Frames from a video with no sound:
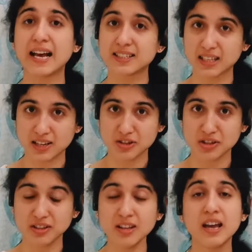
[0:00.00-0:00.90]

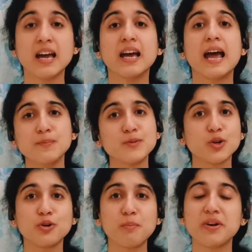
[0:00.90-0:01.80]
excretion, helps
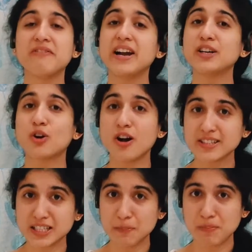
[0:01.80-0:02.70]
you to prevent
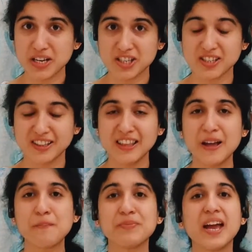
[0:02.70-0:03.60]
constipation,
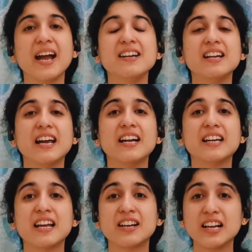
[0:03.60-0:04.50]
and
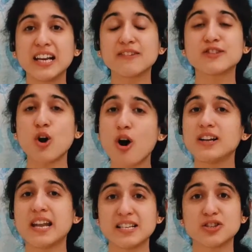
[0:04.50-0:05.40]
it relieves all
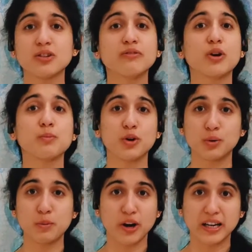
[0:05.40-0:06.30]
tension from
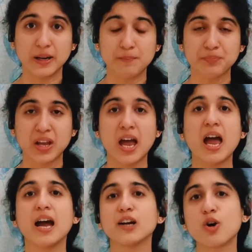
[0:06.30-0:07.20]
your body.
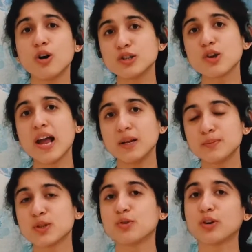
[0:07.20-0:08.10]
It also
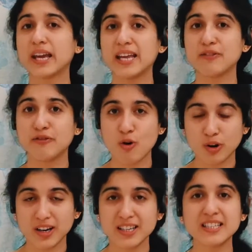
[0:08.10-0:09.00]
helps you to gain
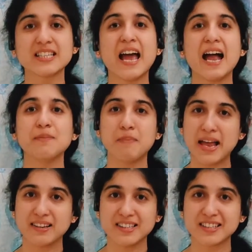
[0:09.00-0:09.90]
focus and
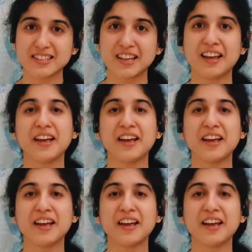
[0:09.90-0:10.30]
balance.